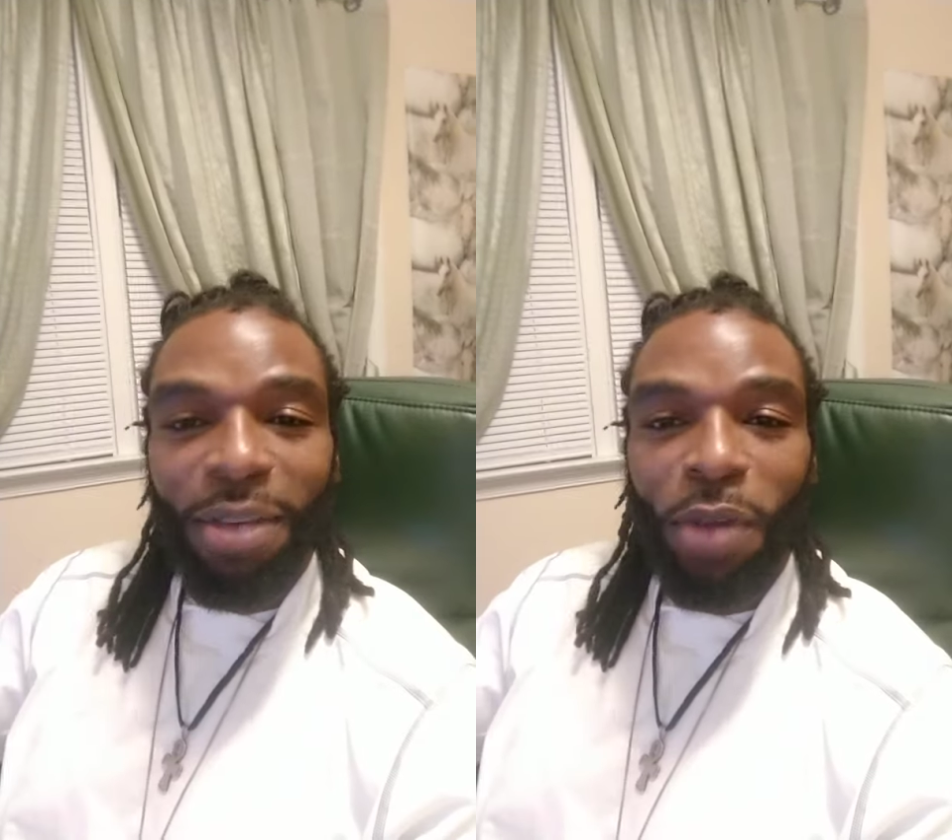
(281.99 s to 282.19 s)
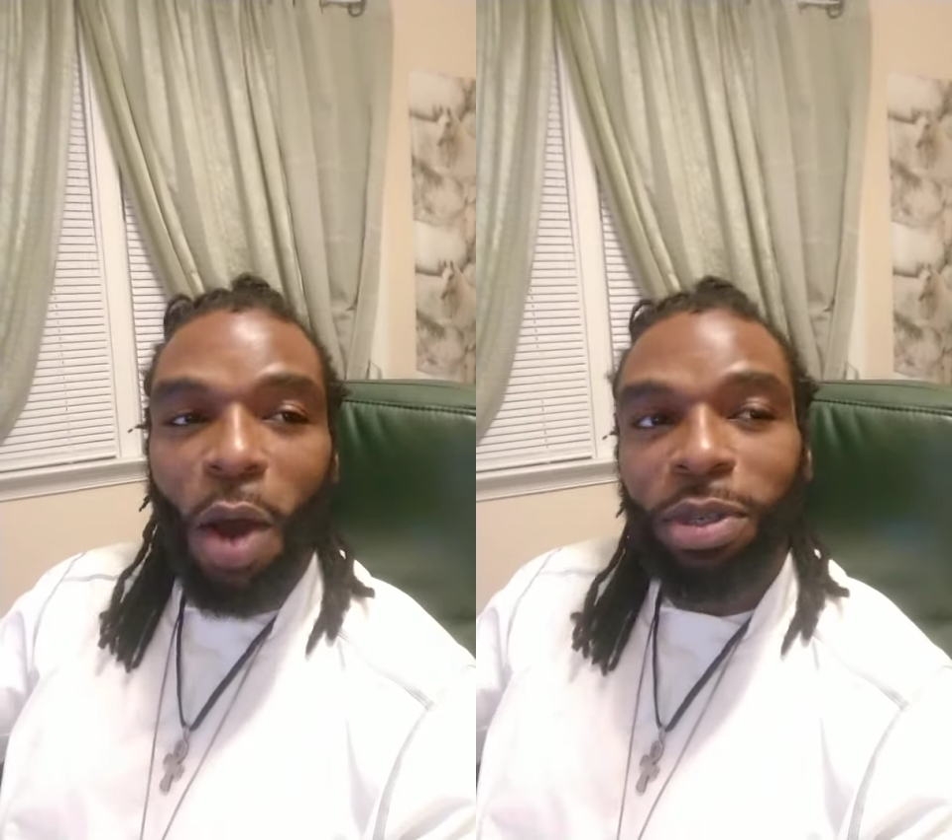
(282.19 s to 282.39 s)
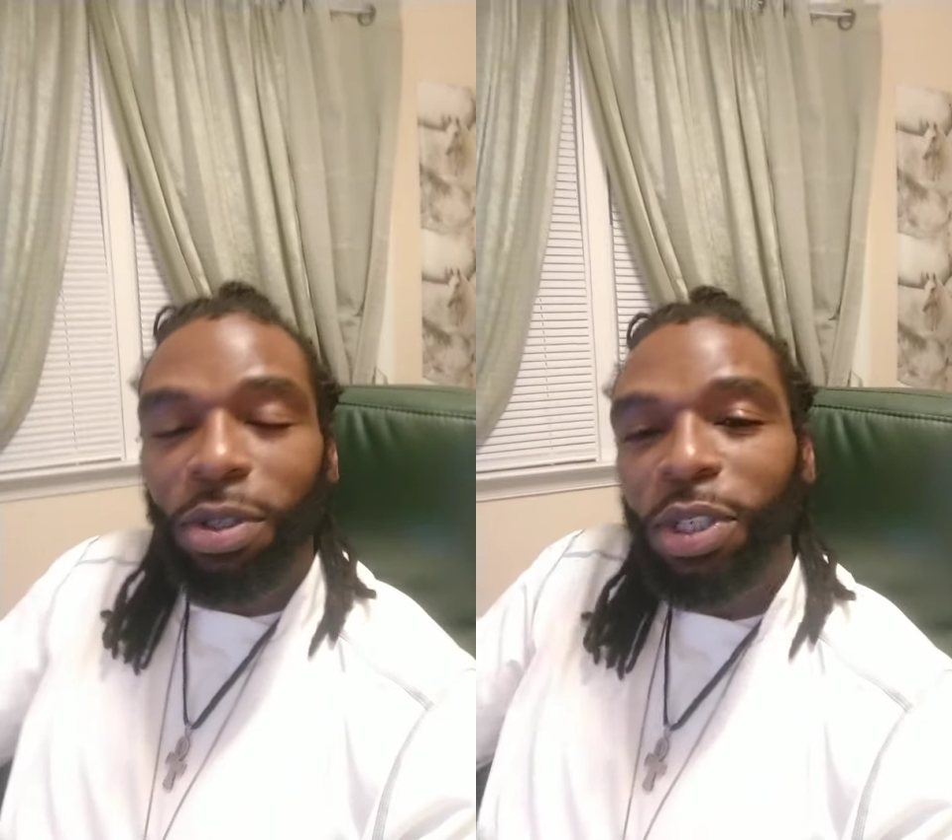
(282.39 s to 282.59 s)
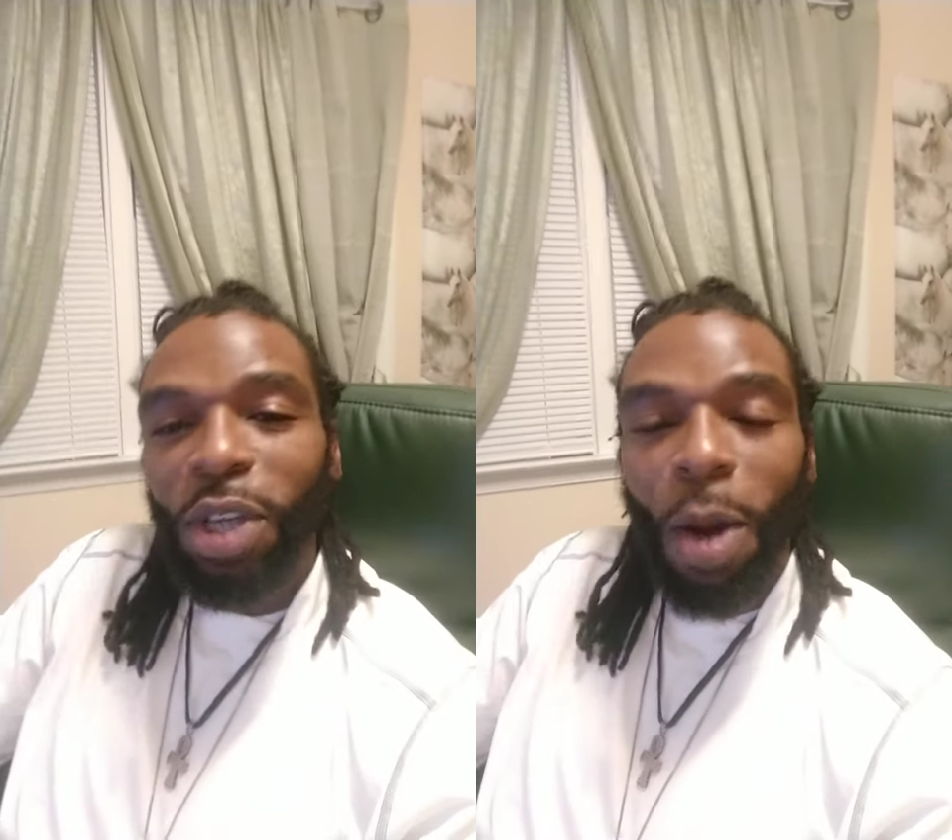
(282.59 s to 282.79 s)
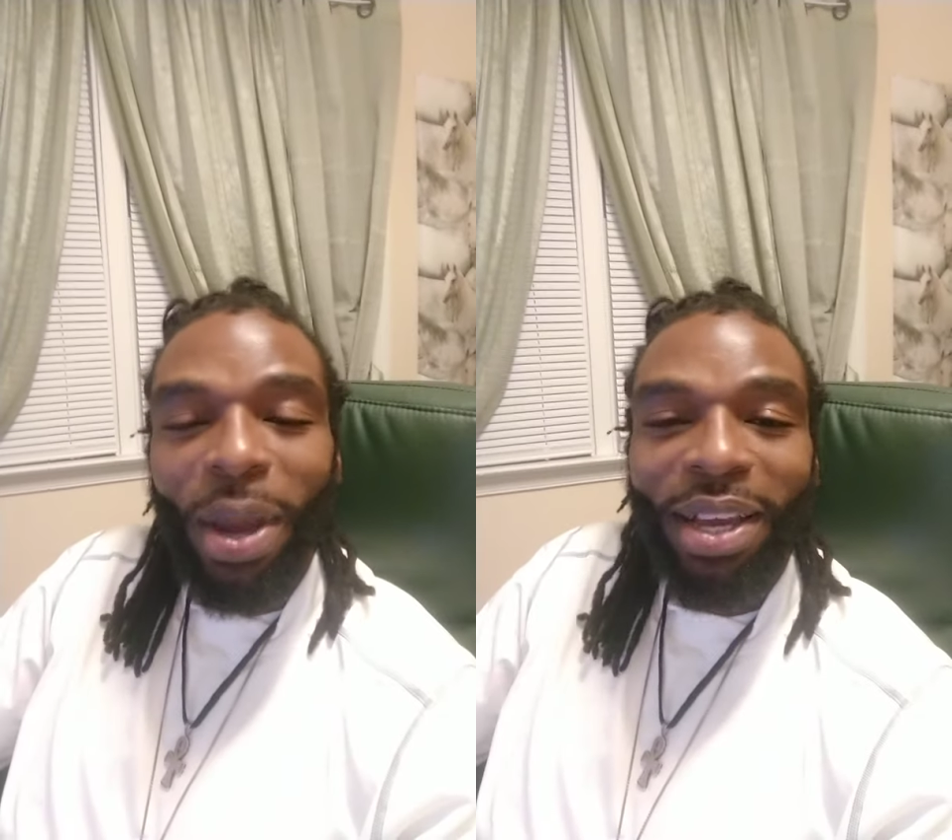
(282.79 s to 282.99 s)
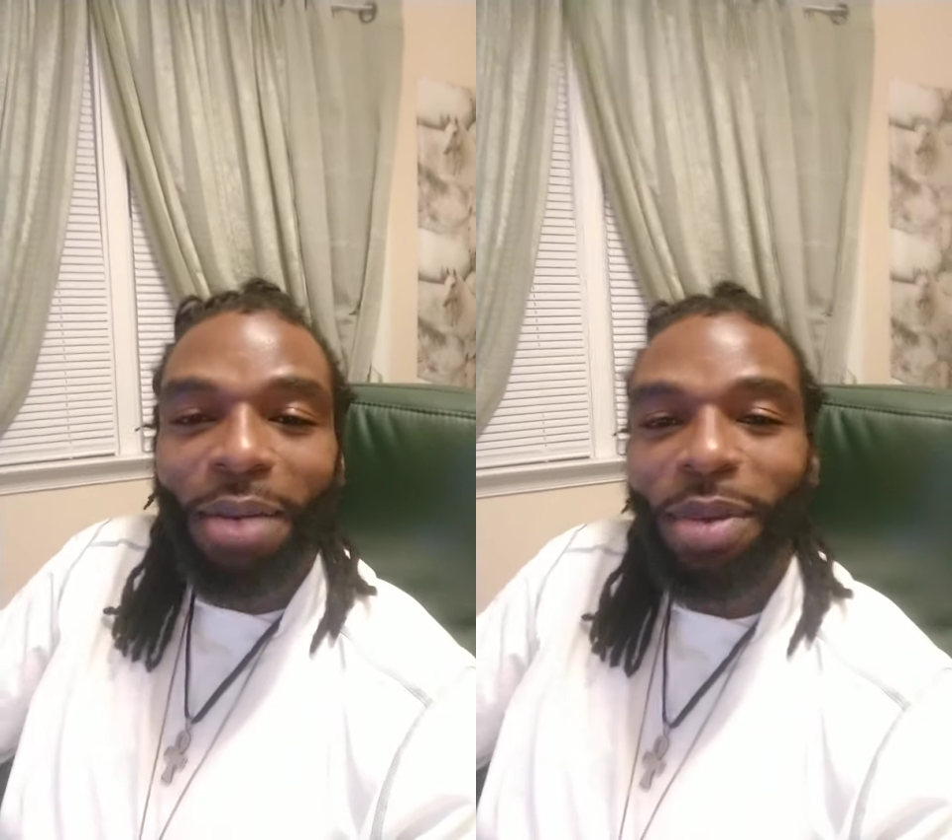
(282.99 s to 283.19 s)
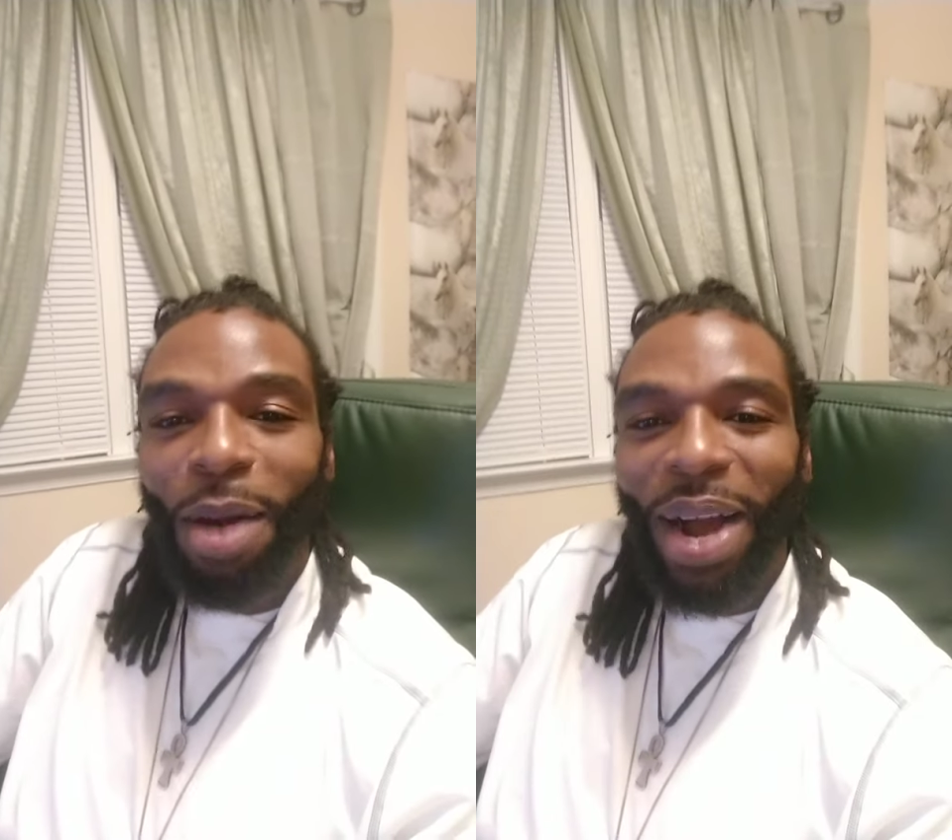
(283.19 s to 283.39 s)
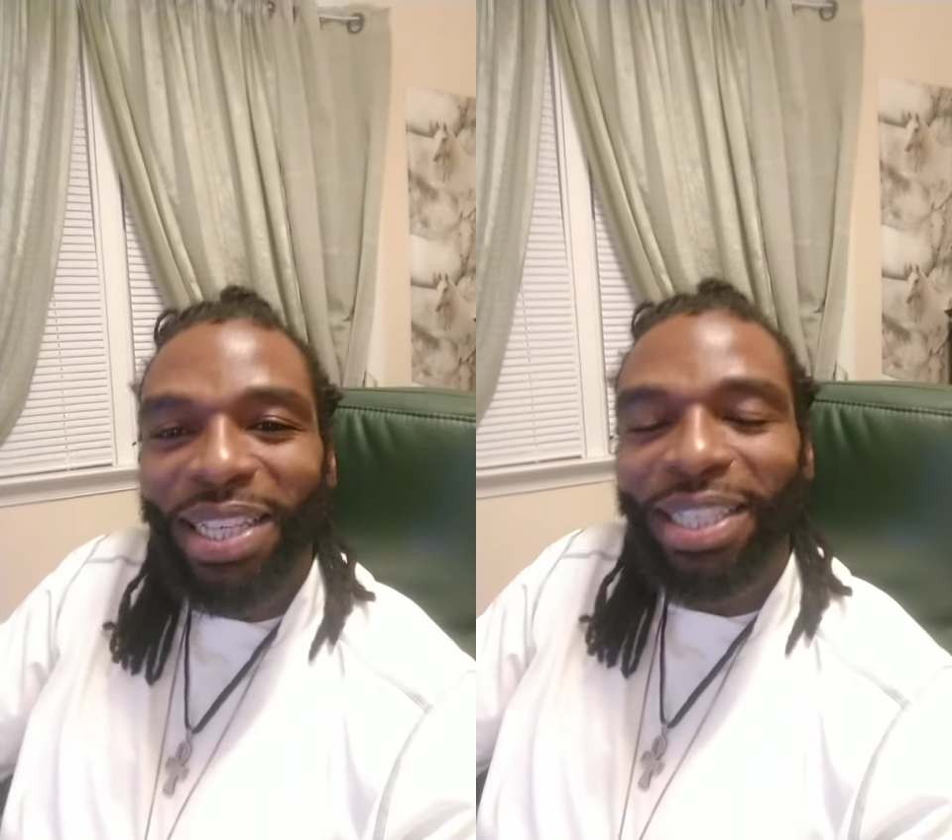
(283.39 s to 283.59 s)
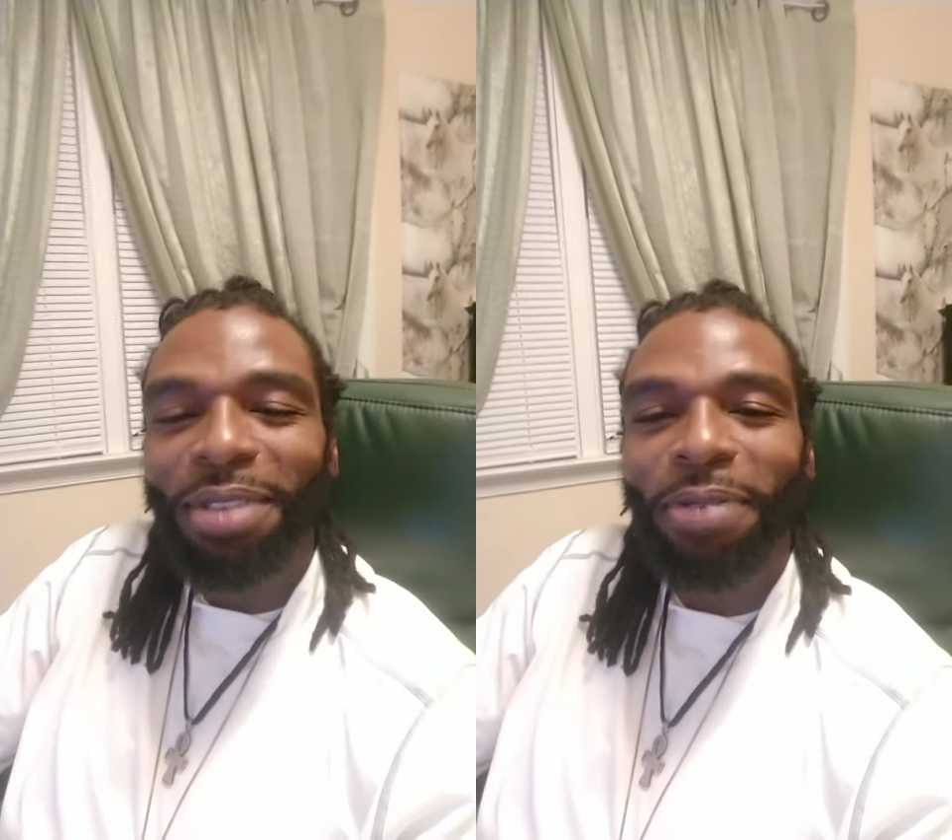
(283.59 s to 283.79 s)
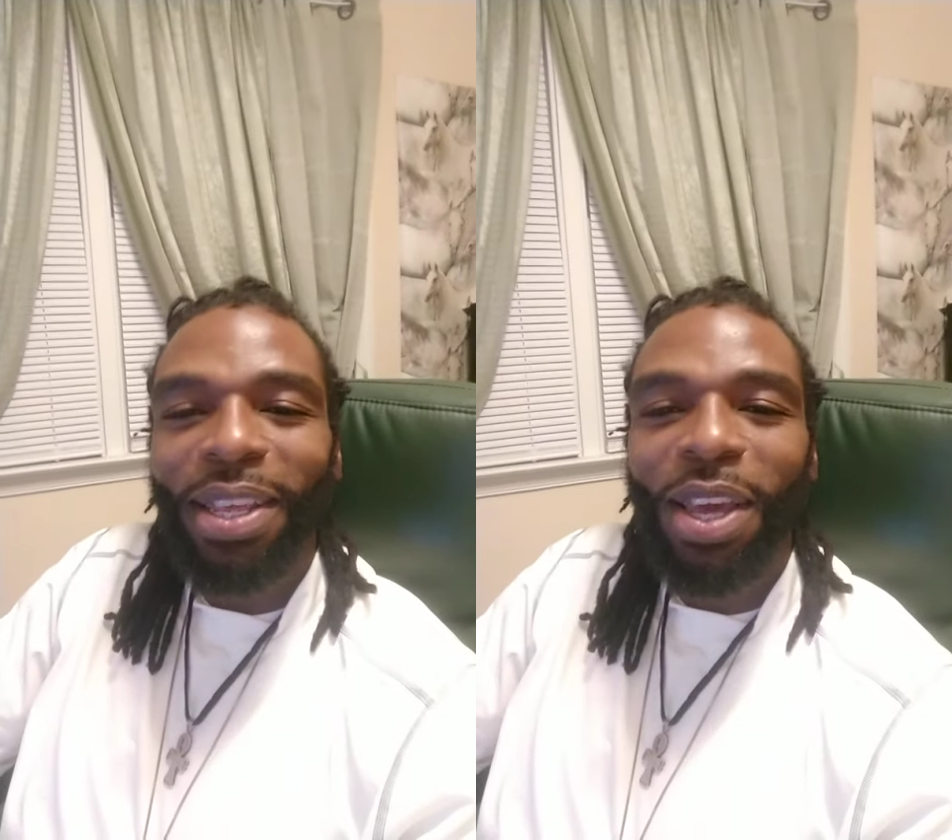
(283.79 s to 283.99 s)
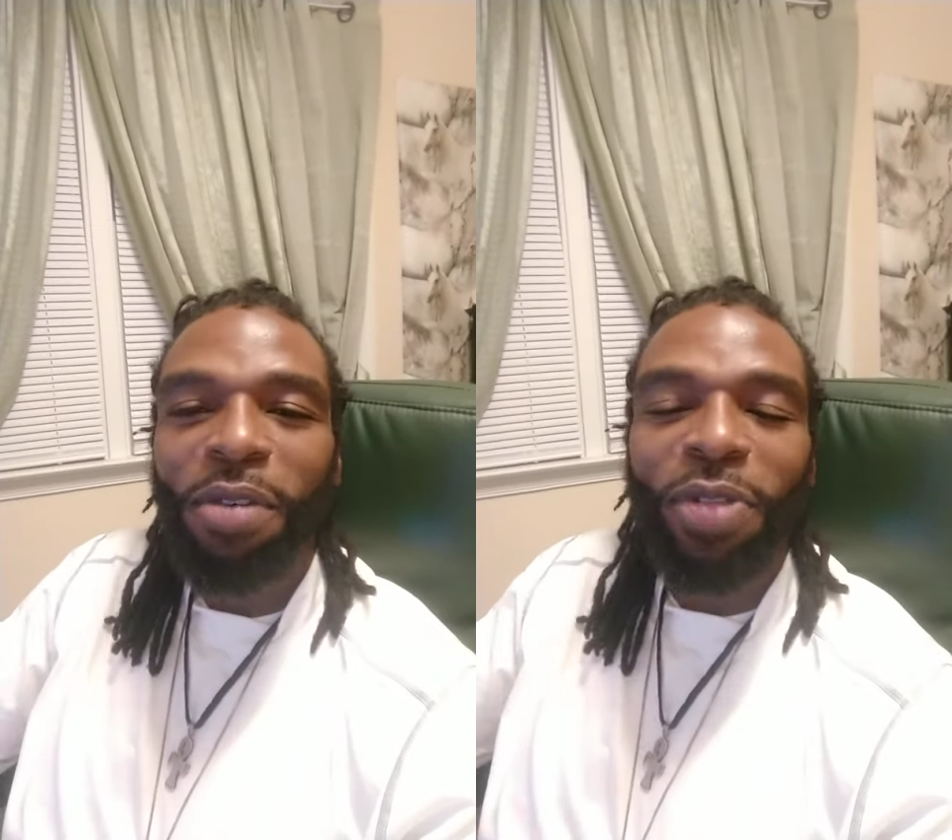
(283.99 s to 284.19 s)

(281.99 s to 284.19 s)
If y'all, as soon as y'all wake up, y'all watch this video.